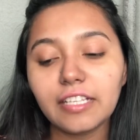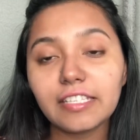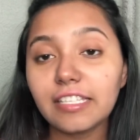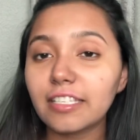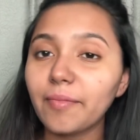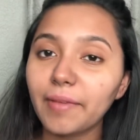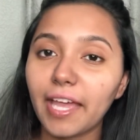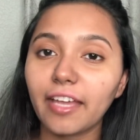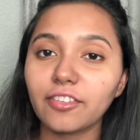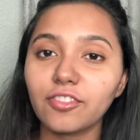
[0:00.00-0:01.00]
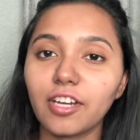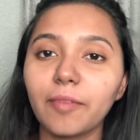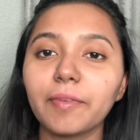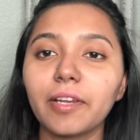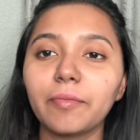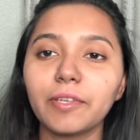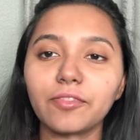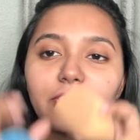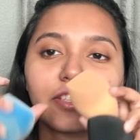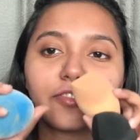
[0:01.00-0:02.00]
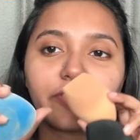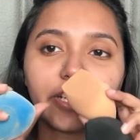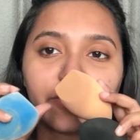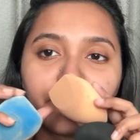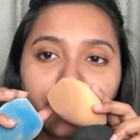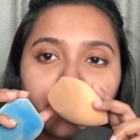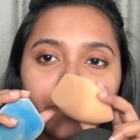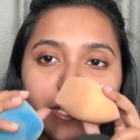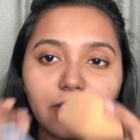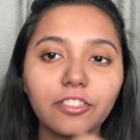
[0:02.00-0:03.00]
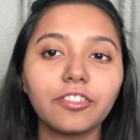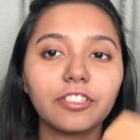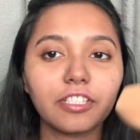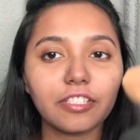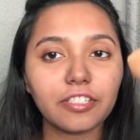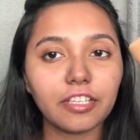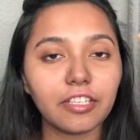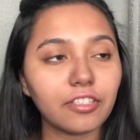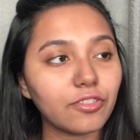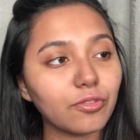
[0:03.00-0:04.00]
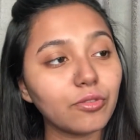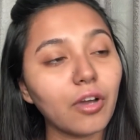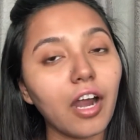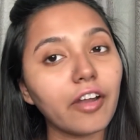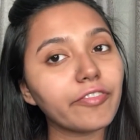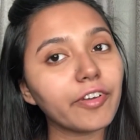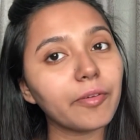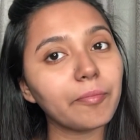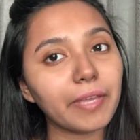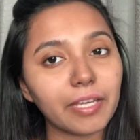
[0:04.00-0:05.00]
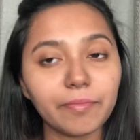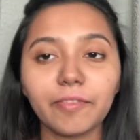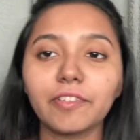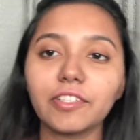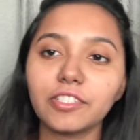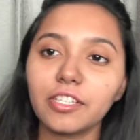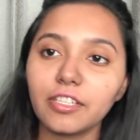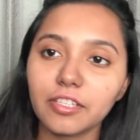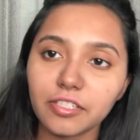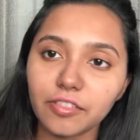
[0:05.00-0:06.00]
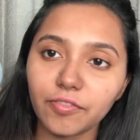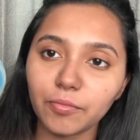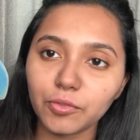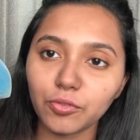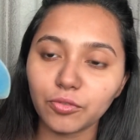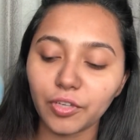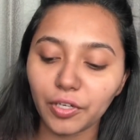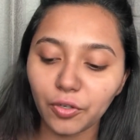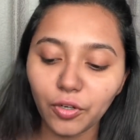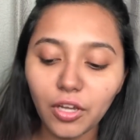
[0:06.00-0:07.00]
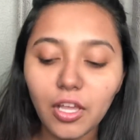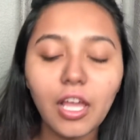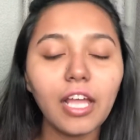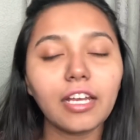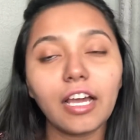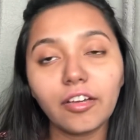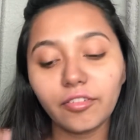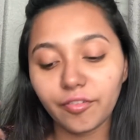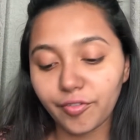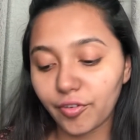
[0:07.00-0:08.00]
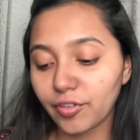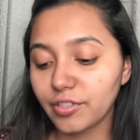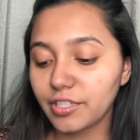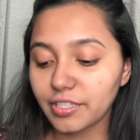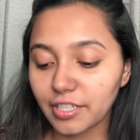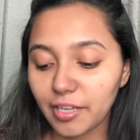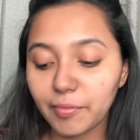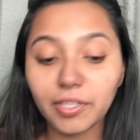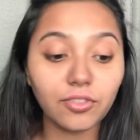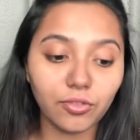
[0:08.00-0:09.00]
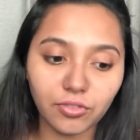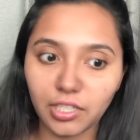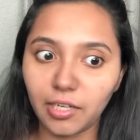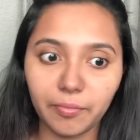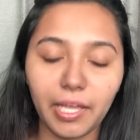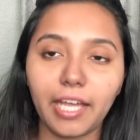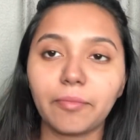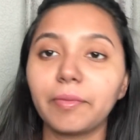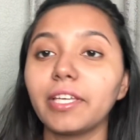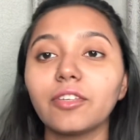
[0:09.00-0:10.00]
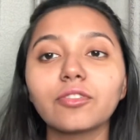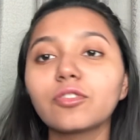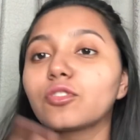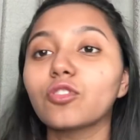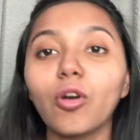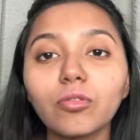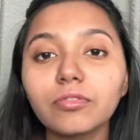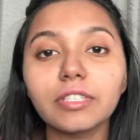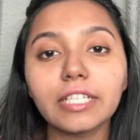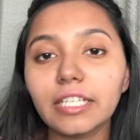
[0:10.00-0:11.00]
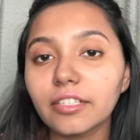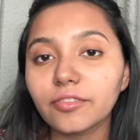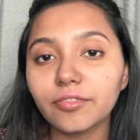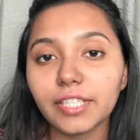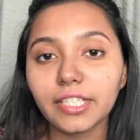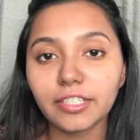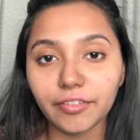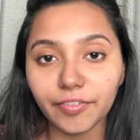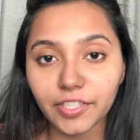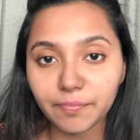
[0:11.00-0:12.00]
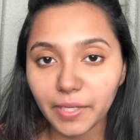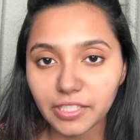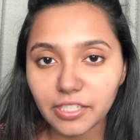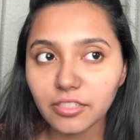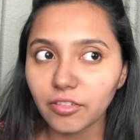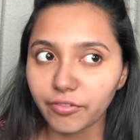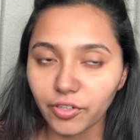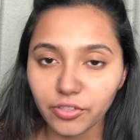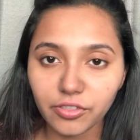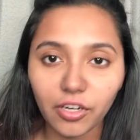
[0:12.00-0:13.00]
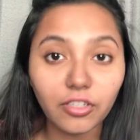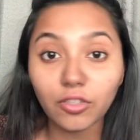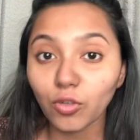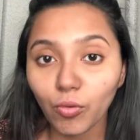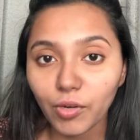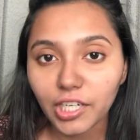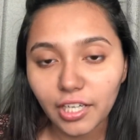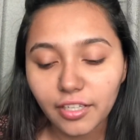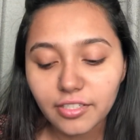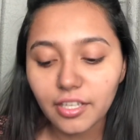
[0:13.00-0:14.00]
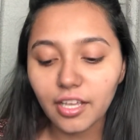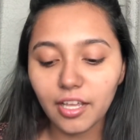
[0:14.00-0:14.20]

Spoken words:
Since I'm extra, I'm gonna be using 3 different sponges. These 2 are from Makeup Revolution. This is from Juno & Co. Now, of course, disclaimer, don't come at me. You don't need 3 different sponges. Of course not. No one does.